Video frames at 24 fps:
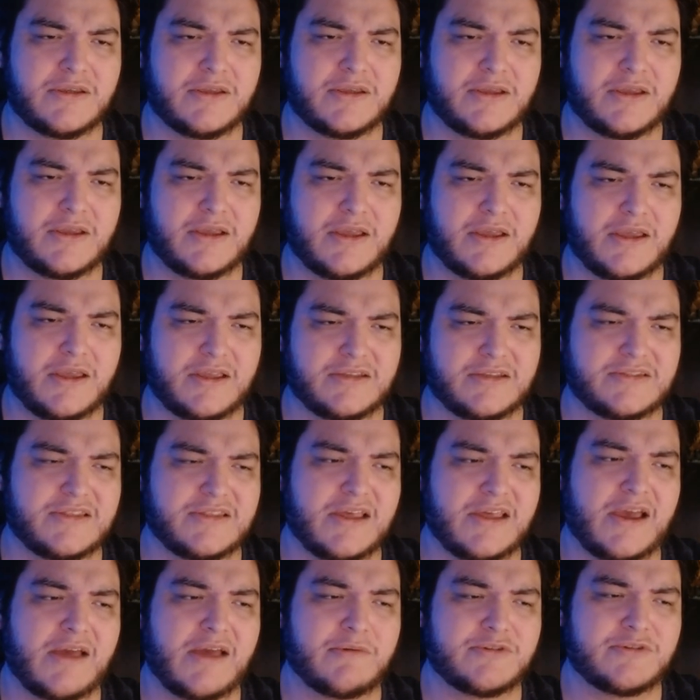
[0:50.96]
is
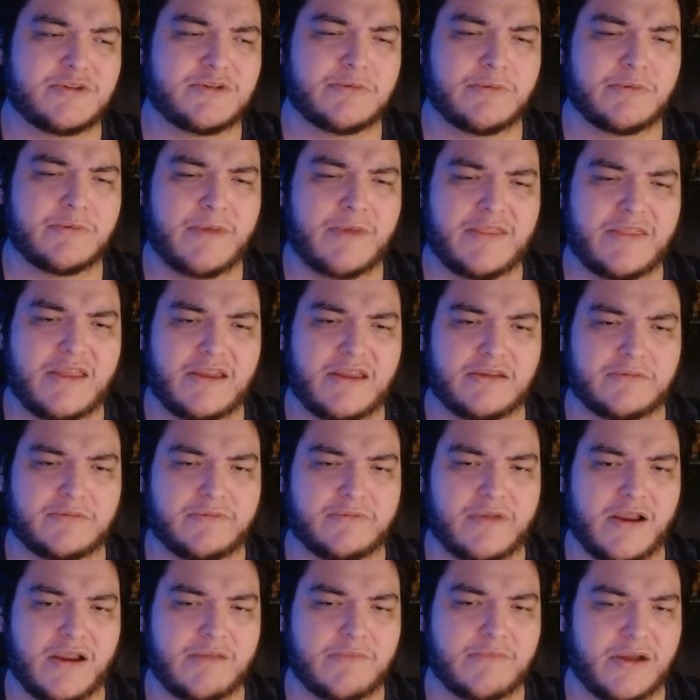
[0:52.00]
that with Superman, they
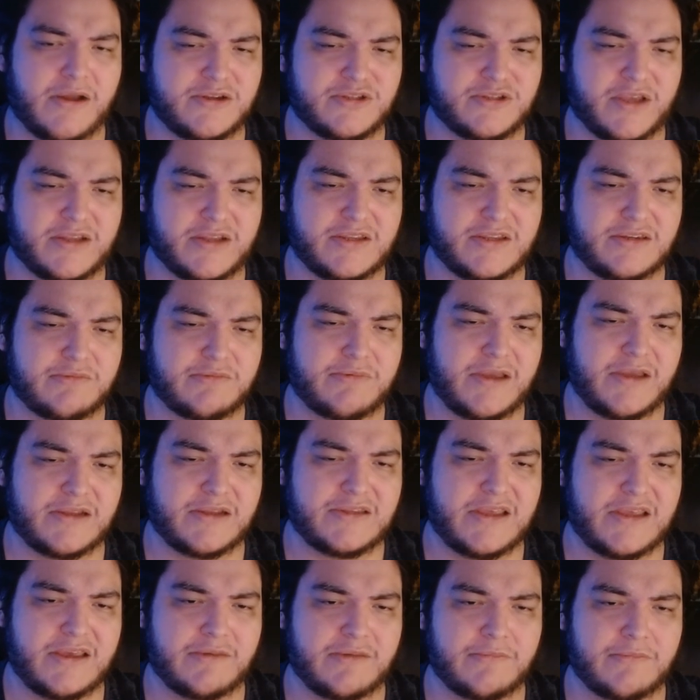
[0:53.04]
very much like to depict
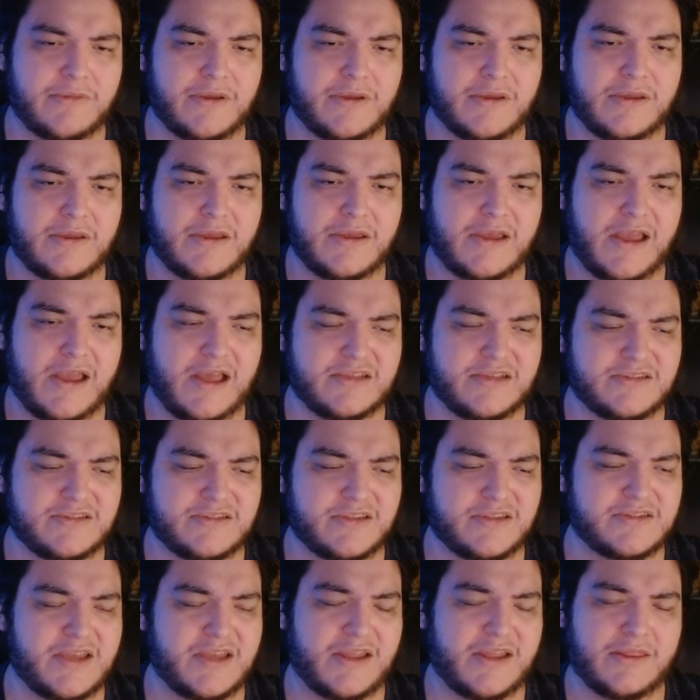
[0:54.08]
him as
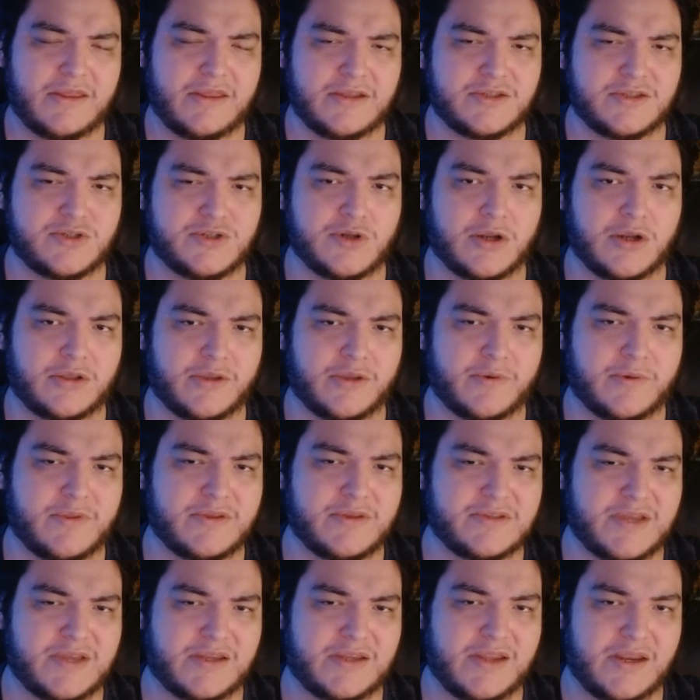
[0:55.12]
this alien struggling with his
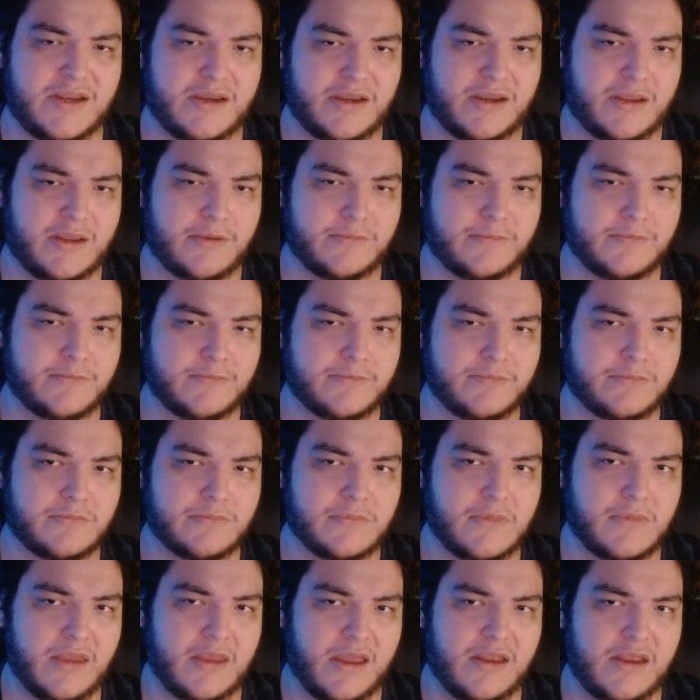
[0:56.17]
identity.
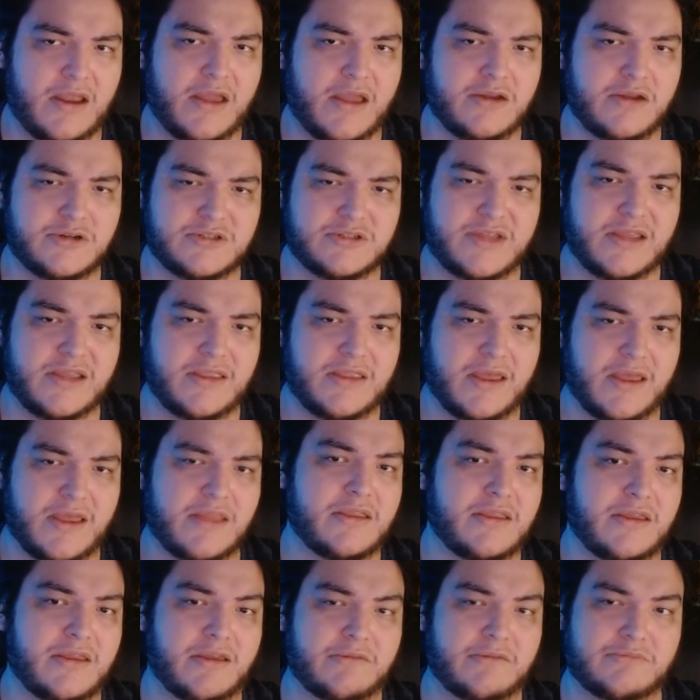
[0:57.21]
And I understand that.
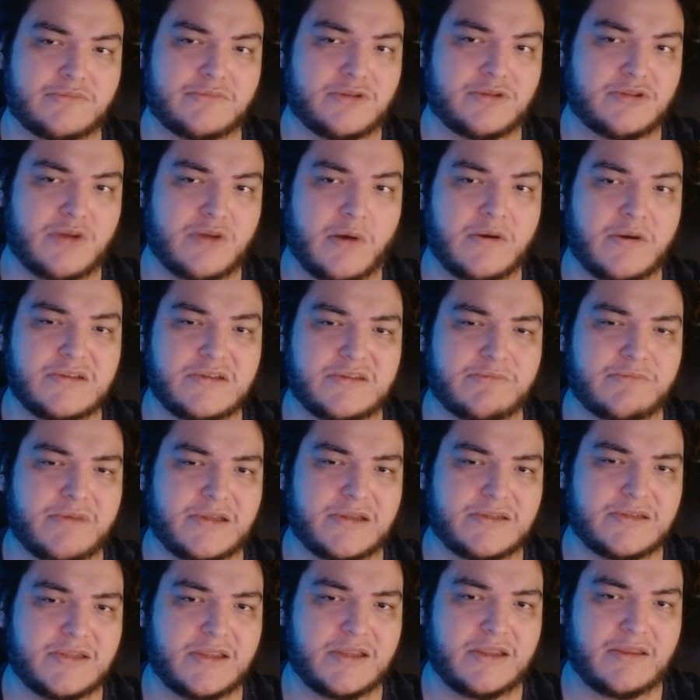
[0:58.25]
They always depict
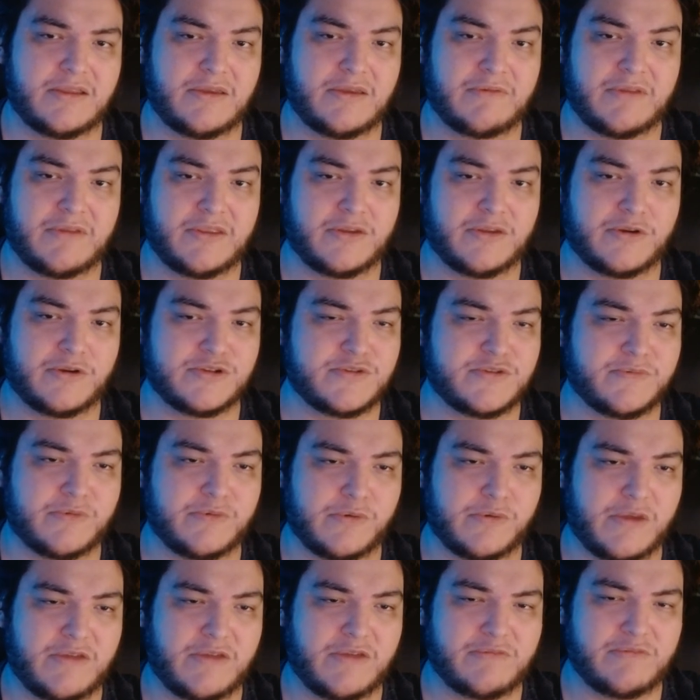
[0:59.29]
it, even in the Christopher
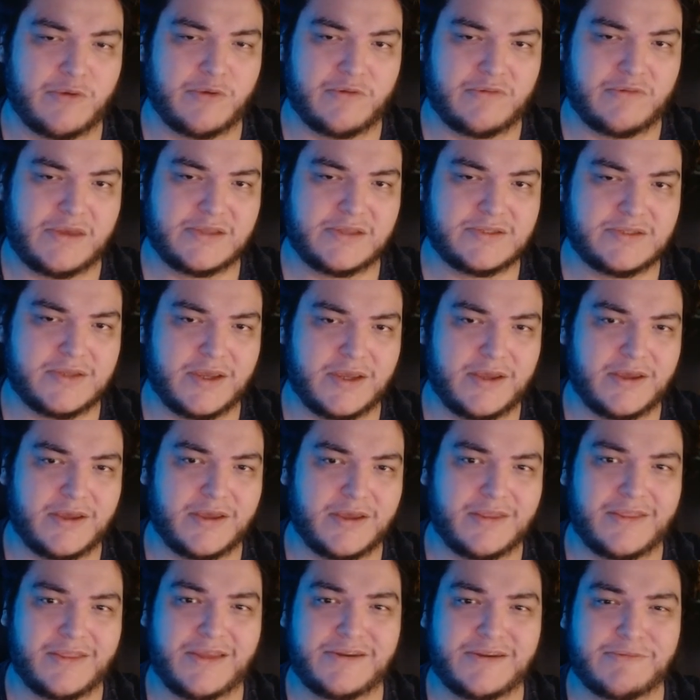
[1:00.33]
Reeve movies.
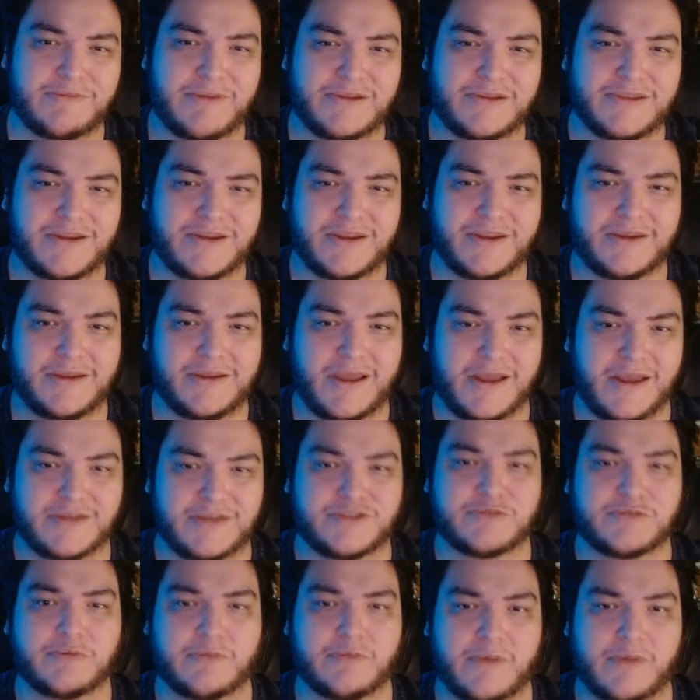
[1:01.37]
They depicted it as
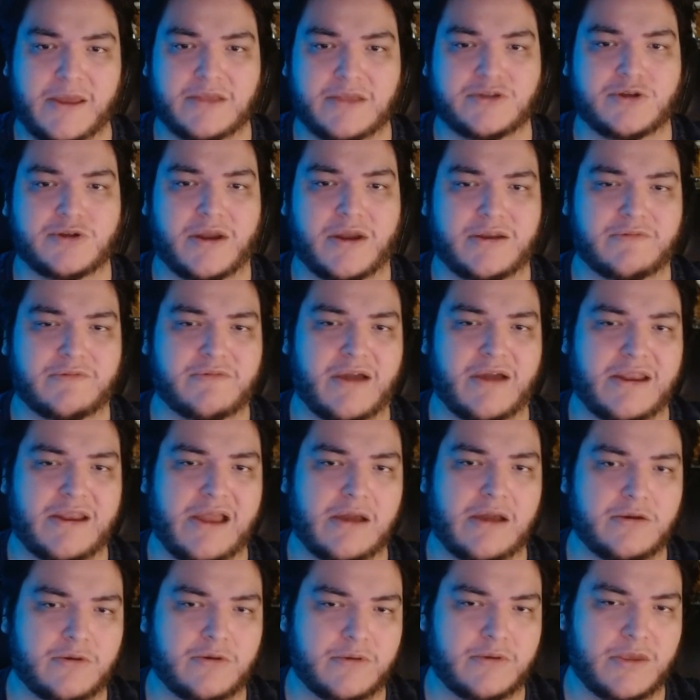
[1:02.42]
Superman trying to find out
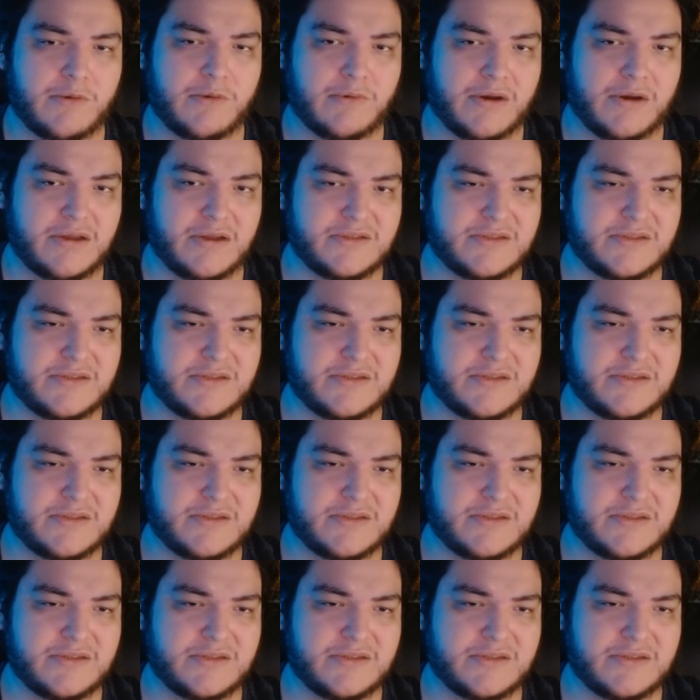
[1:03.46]
who he was